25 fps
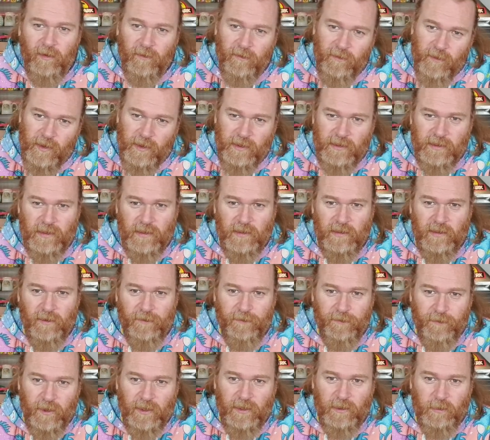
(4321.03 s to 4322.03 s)
versus the
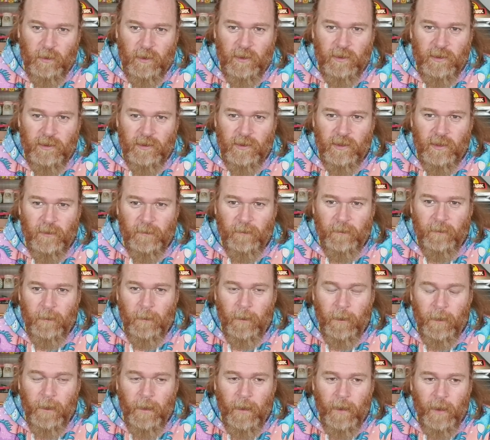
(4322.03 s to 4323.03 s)
fresh ones.
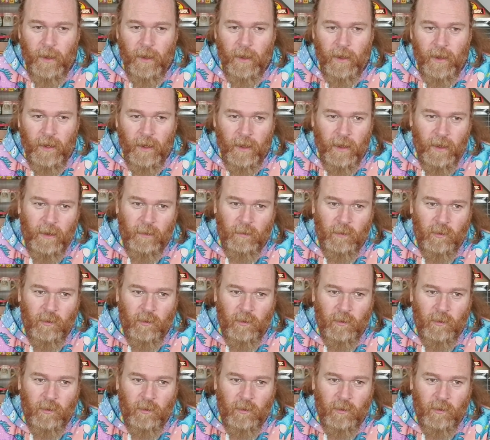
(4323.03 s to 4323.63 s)
And